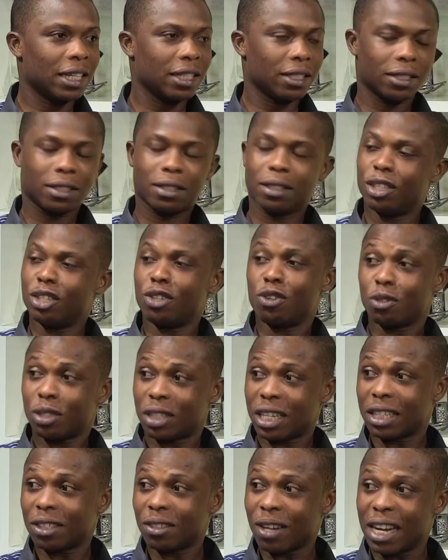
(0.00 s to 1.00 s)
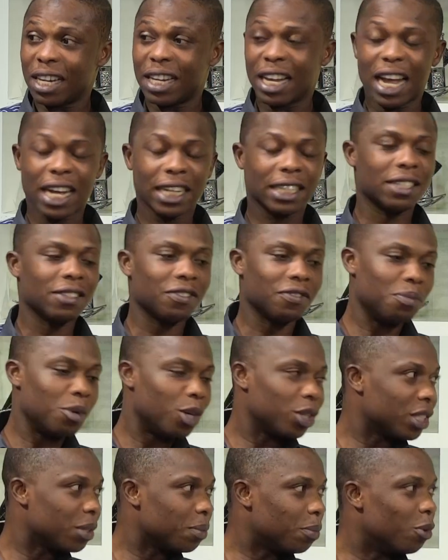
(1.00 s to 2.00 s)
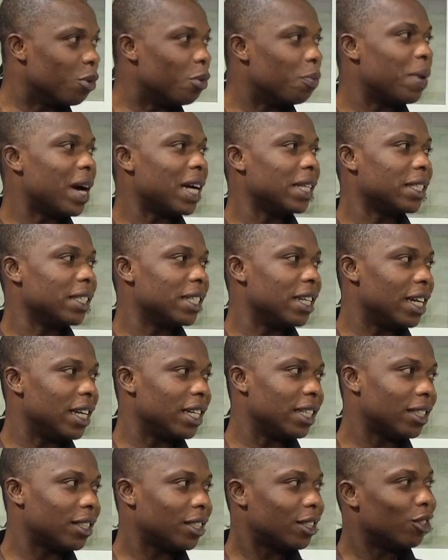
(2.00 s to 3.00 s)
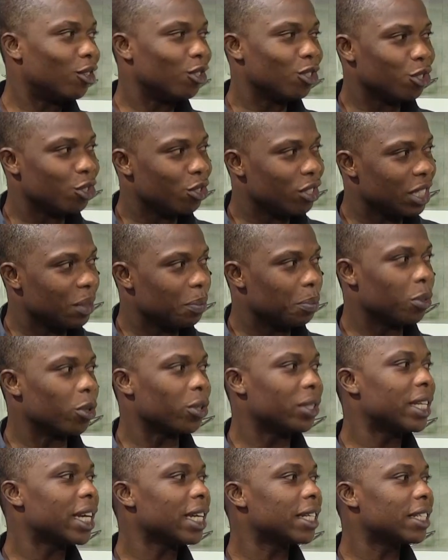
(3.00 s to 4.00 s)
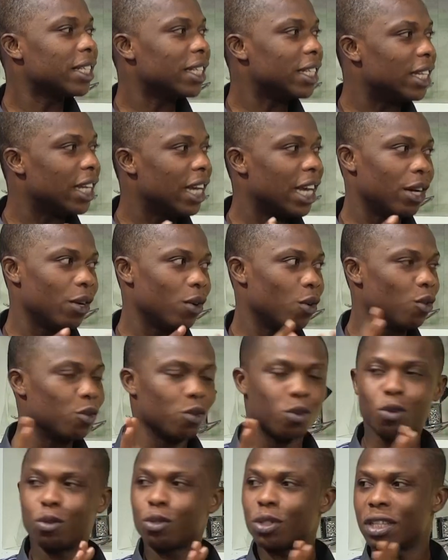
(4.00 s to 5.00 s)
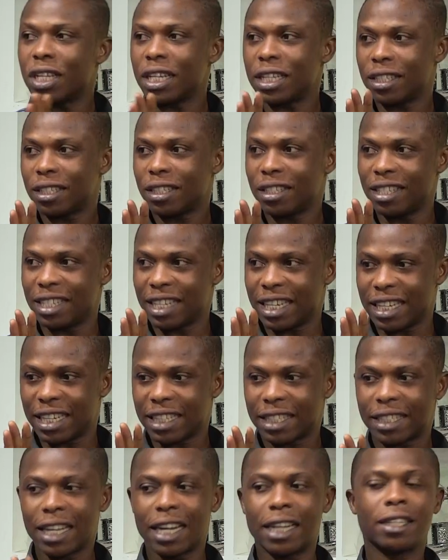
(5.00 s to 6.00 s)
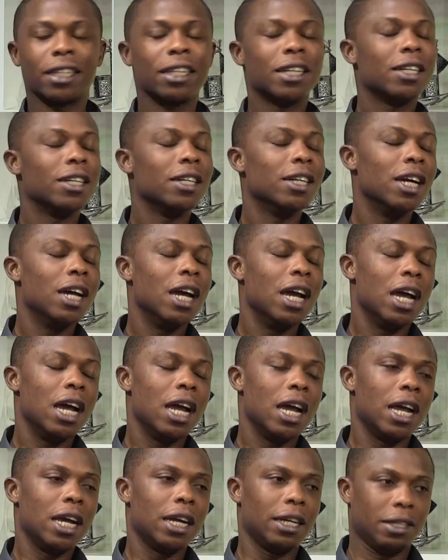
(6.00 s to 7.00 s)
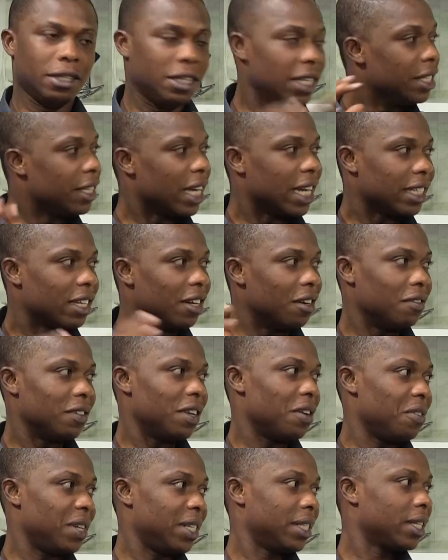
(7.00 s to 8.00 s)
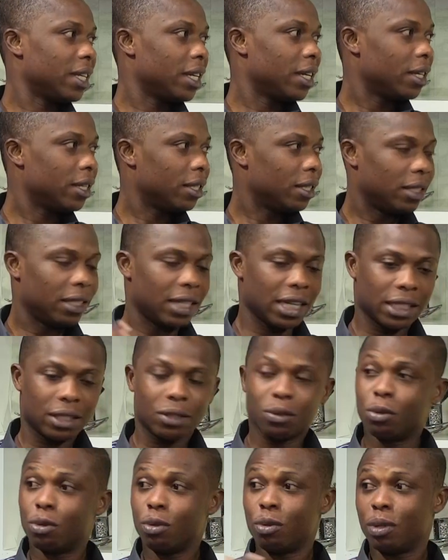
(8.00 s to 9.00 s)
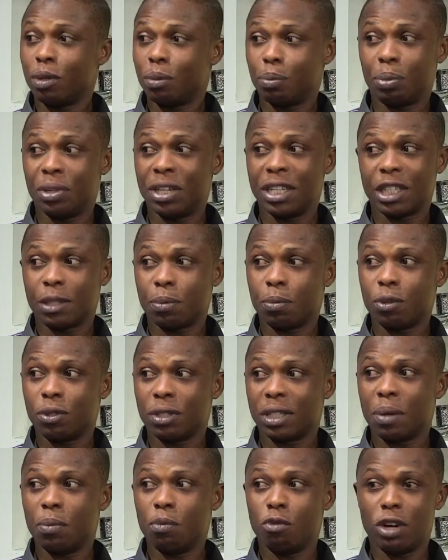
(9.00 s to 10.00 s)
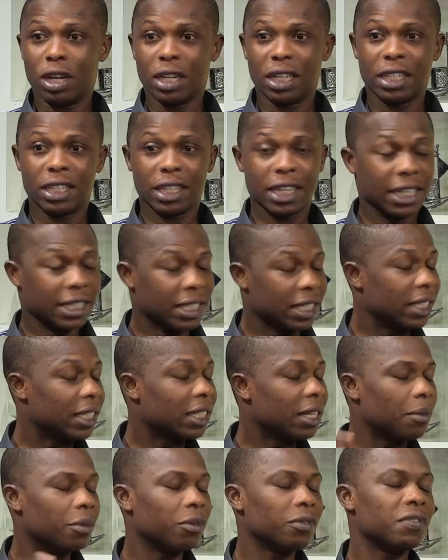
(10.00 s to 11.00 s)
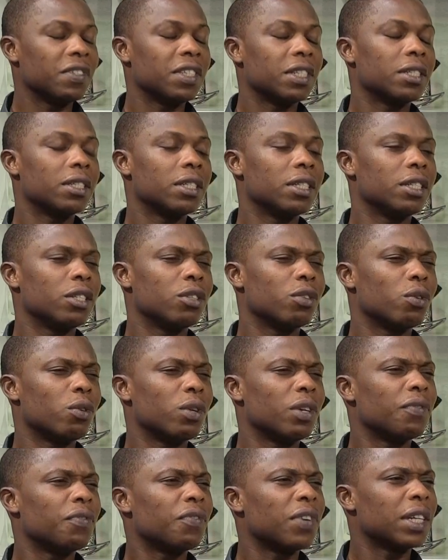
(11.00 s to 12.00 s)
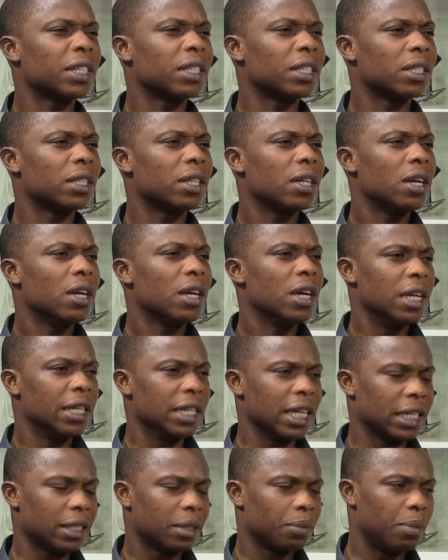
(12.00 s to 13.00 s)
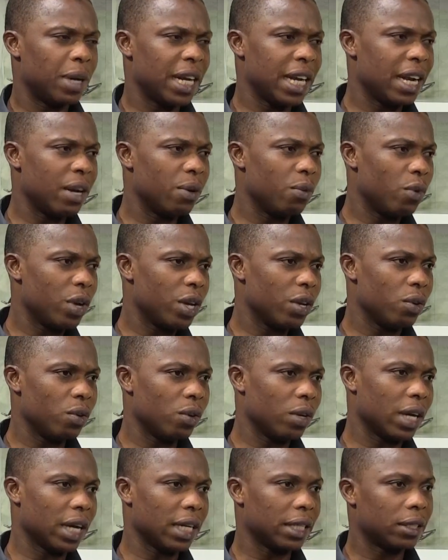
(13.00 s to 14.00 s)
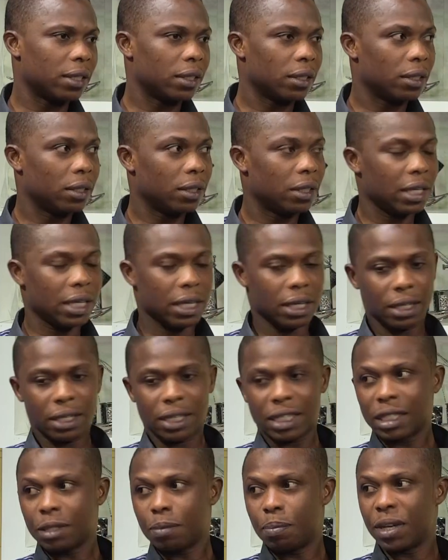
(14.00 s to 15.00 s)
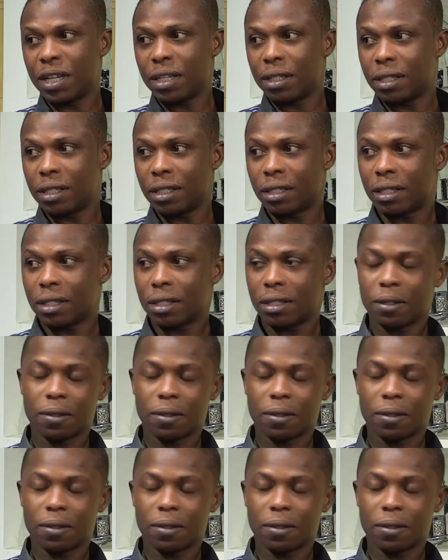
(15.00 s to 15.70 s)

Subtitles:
is, sexually active, multiple partners, not using protection and all those things. You understand? These are some of the risks that will predispose someone in getting some of these infection. Yes, but then when you look at the spaces,